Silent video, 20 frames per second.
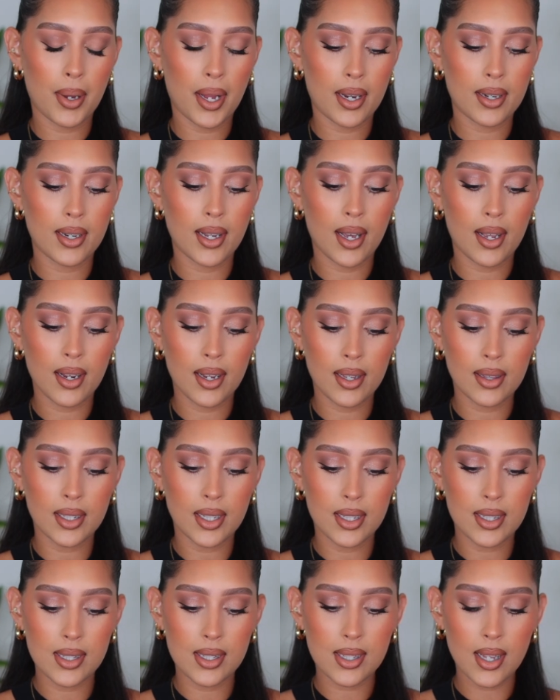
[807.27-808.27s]
bandana in
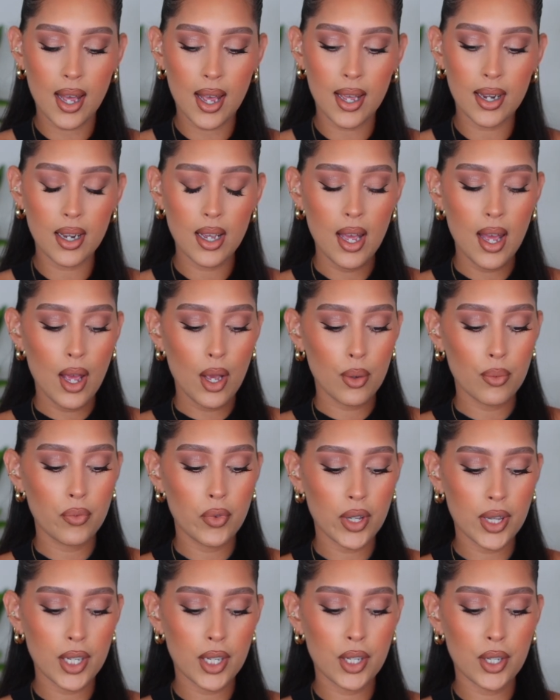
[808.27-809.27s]
the inside
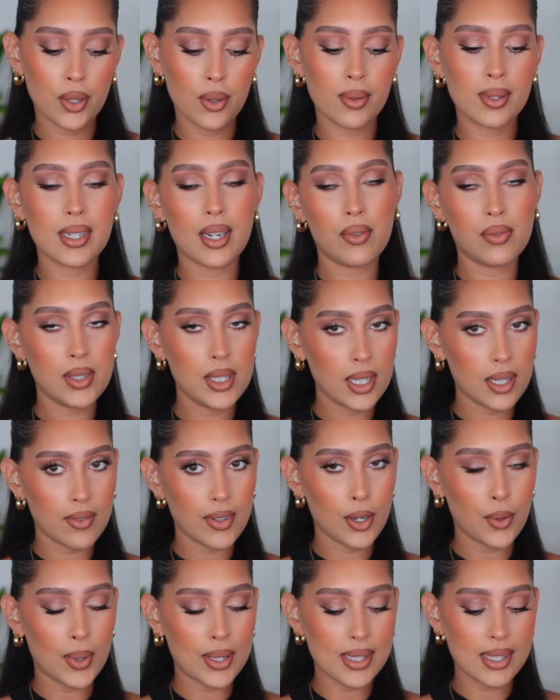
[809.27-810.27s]
really cute definitely
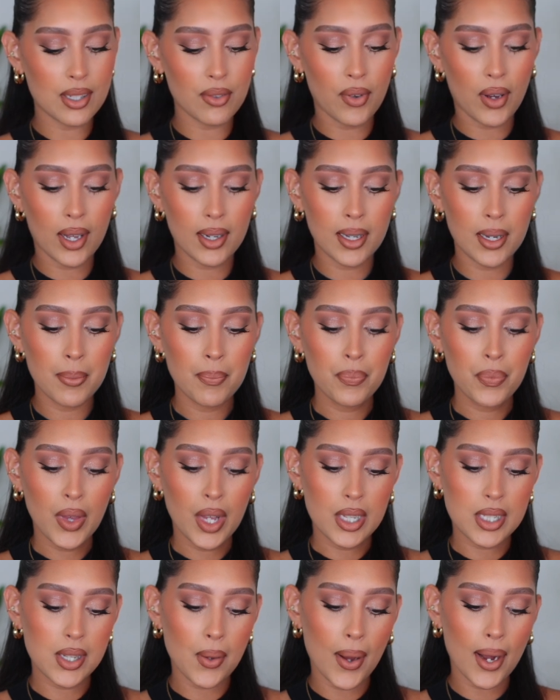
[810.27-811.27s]
giving gwen stefani
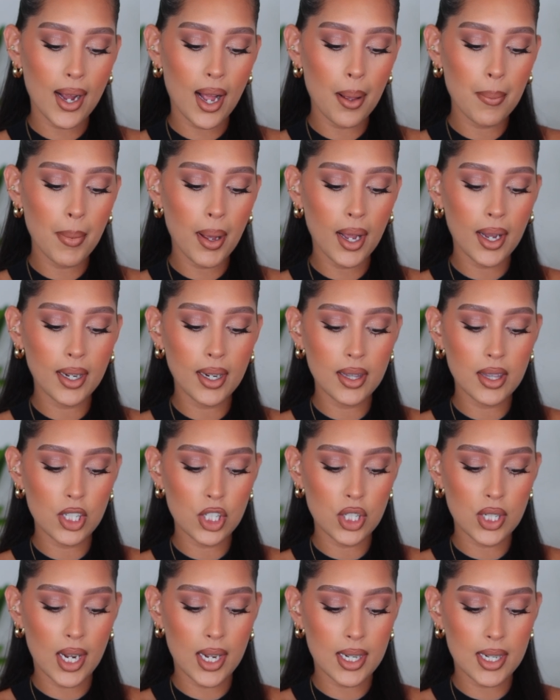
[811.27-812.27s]
so i got mine in the
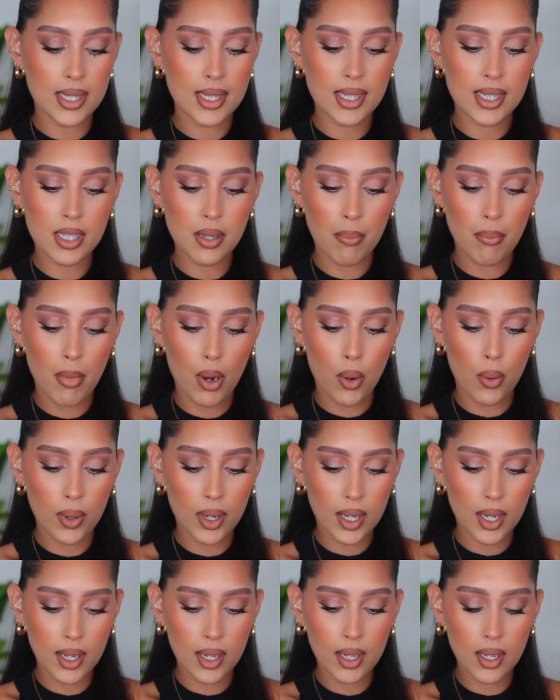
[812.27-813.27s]
shade
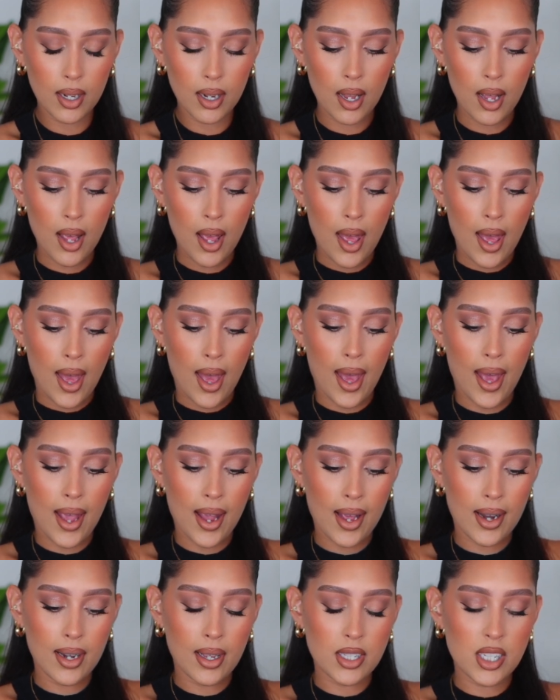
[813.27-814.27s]
smokin
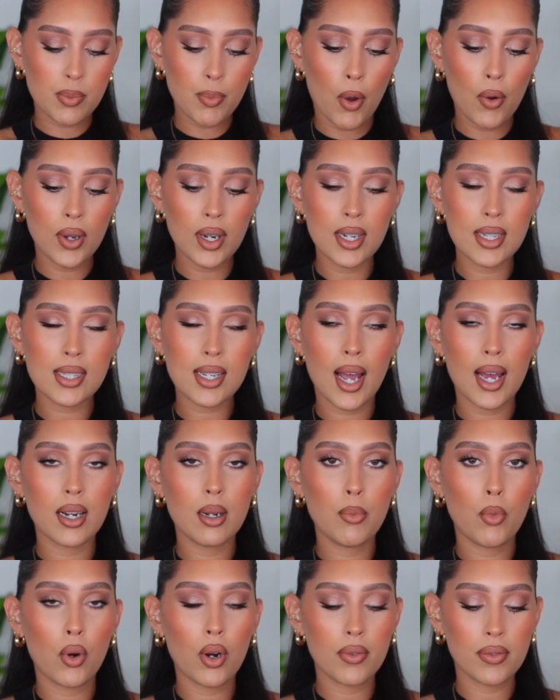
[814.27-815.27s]
and Smoking is kind
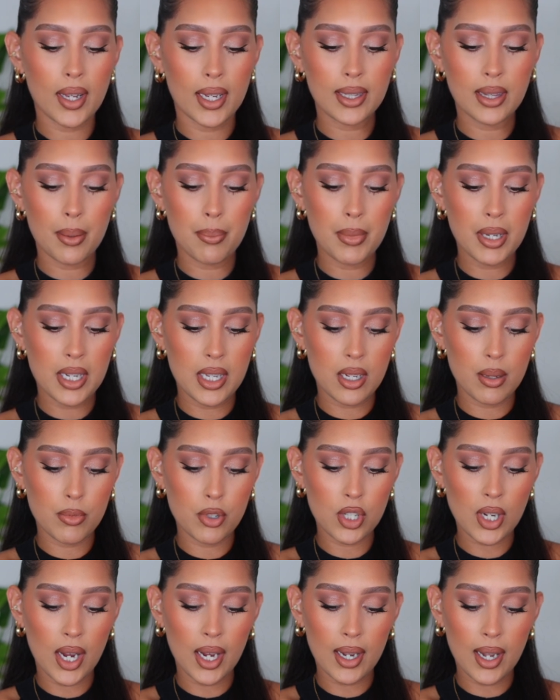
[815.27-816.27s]
of more of like the medium
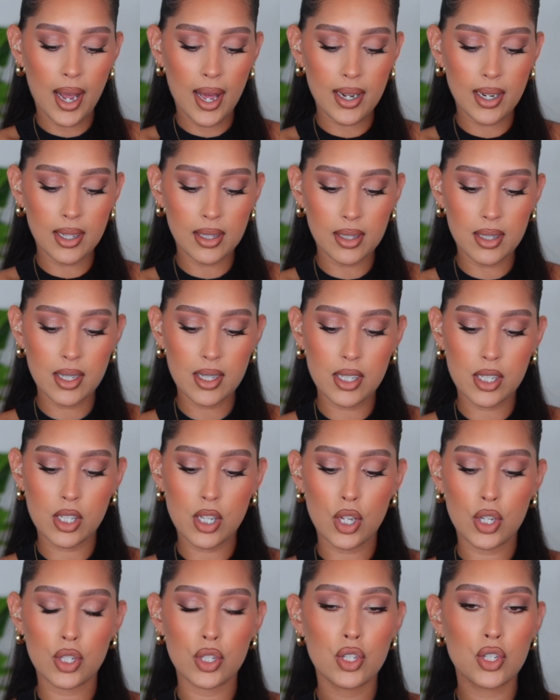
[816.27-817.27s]
shade and it
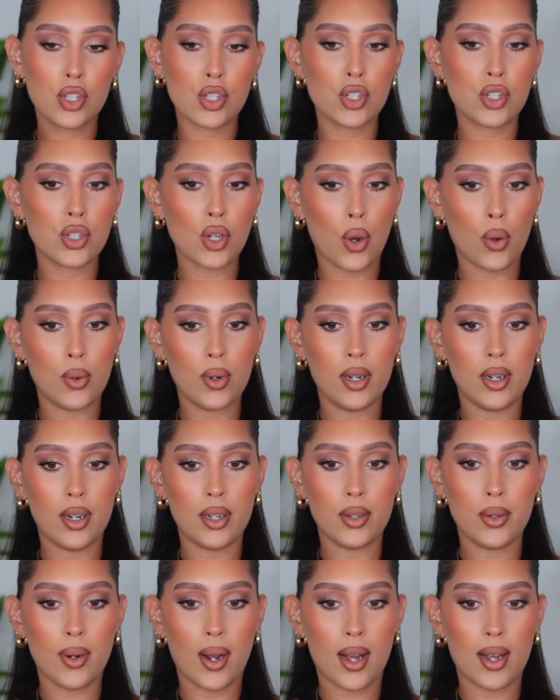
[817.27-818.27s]
looks so
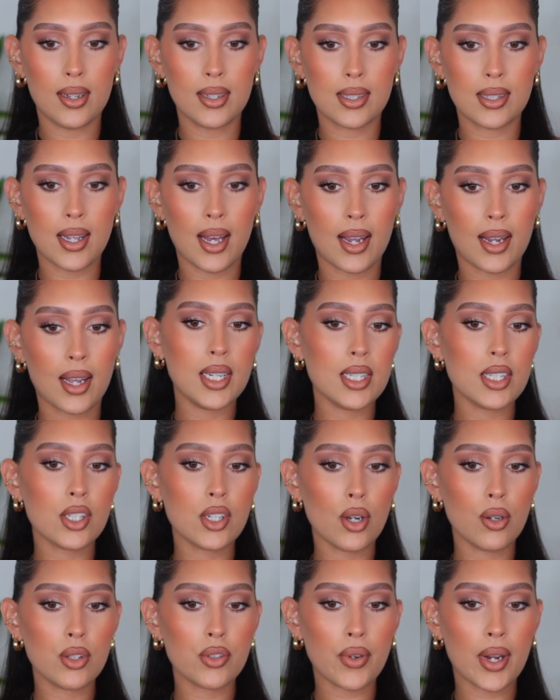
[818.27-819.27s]
good, you guys. Like these
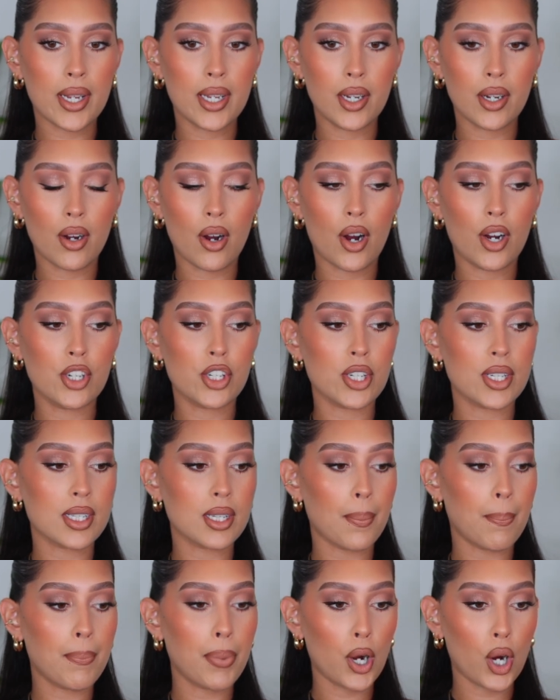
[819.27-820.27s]
tones right here are
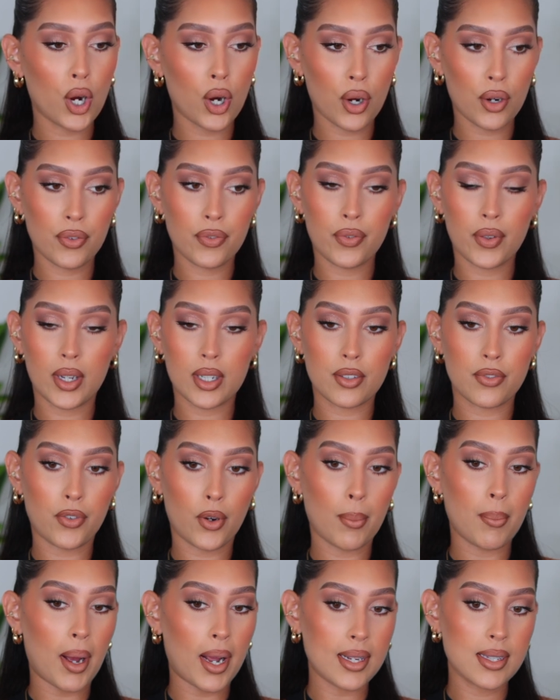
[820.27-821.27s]
just perfect
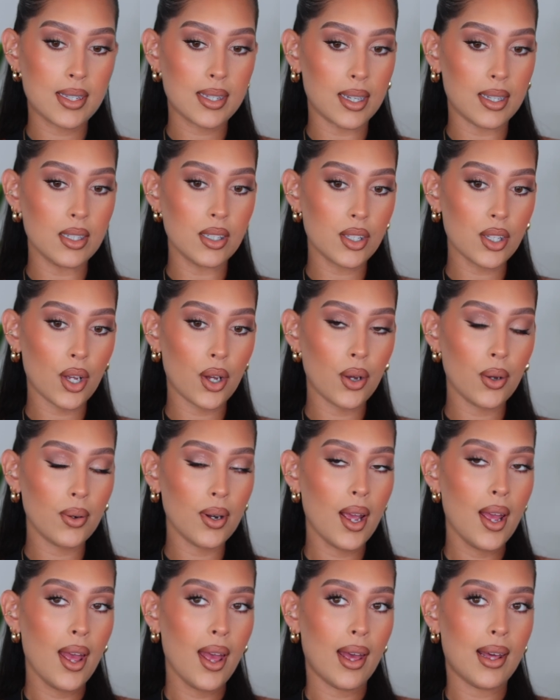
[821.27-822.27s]
for my skin tone.